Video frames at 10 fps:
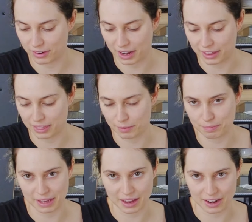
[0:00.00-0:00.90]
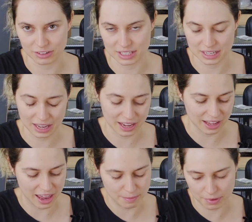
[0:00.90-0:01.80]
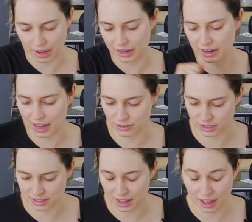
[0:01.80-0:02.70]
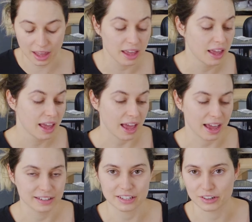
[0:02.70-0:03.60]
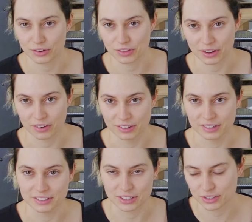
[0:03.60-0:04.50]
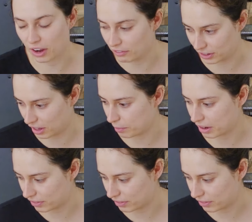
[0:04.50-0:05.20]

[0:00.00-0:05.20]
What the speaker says: write the big address here and my address there, and I know they're going to just cover it up at